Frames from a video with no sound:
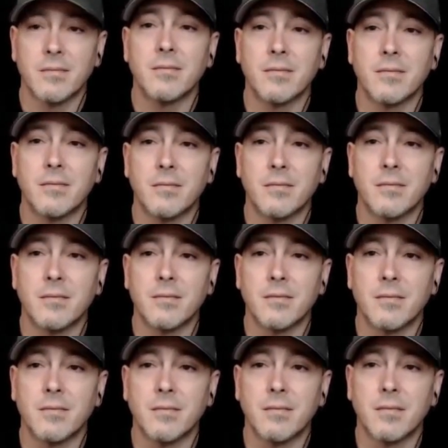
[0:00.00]

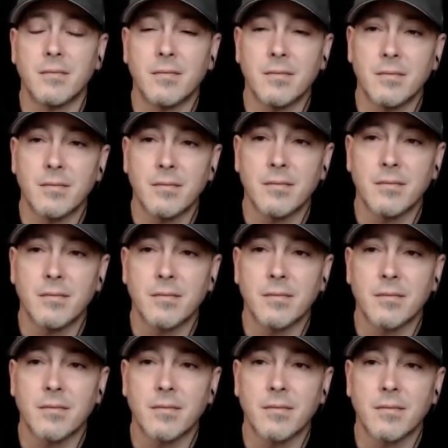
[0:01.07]

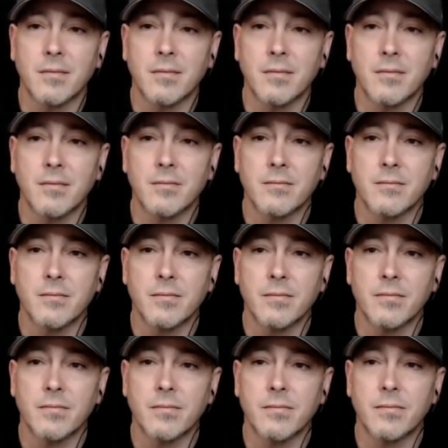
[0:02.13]

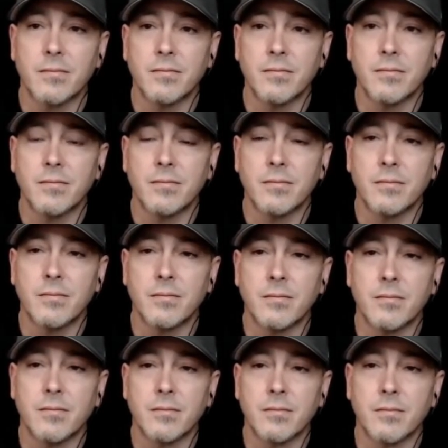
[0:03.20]

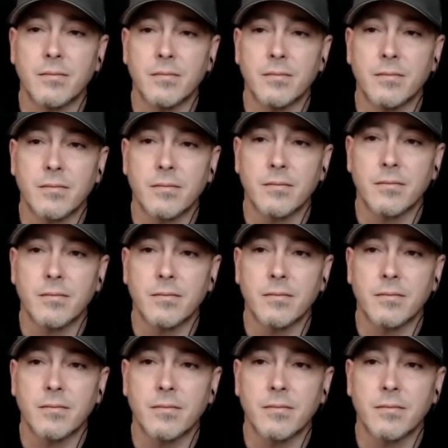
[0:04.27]

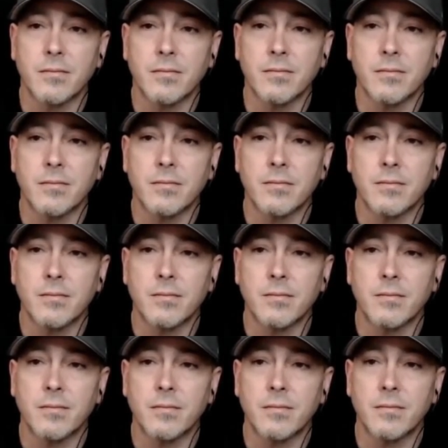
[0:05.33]

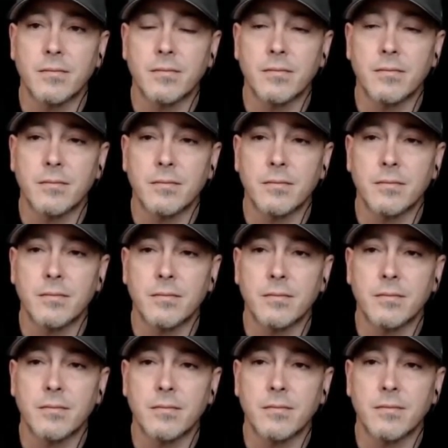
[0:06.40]

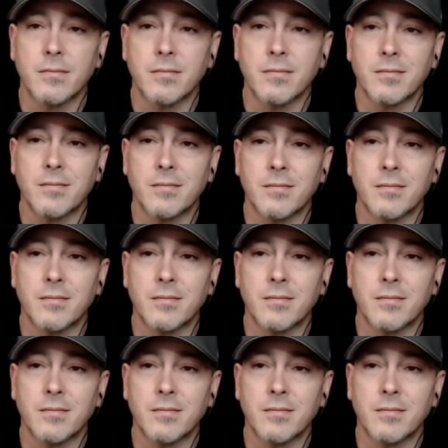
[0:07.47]
The person shown says nothing.